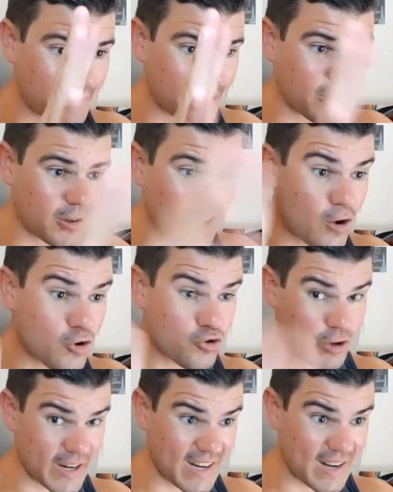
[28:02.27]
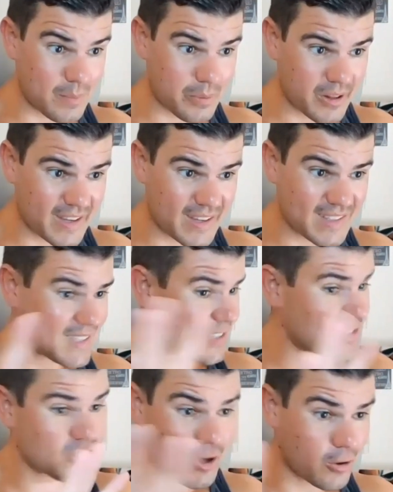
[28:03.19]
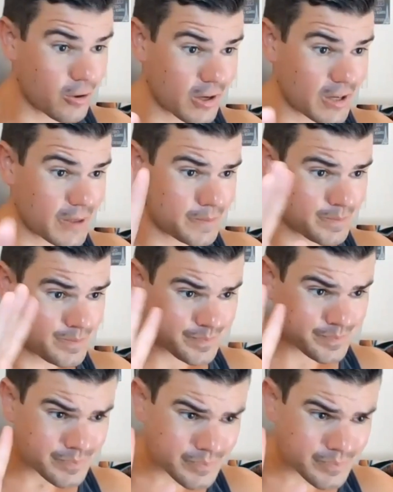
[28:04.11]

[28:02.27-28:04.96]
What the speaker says: novel, read it, please. It's so good.